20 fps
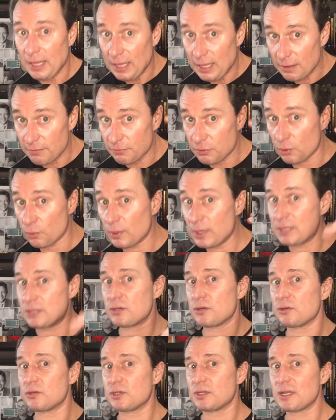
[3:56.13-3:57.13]
If the
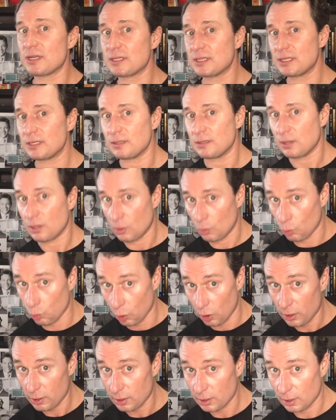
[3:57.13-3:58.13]
research doesn't
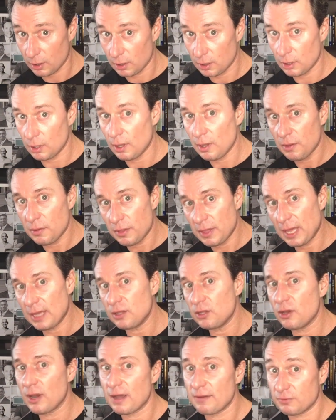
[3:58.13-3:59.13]
work,
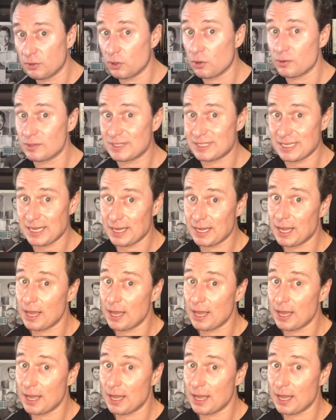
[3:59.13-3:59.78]
then you have to go seek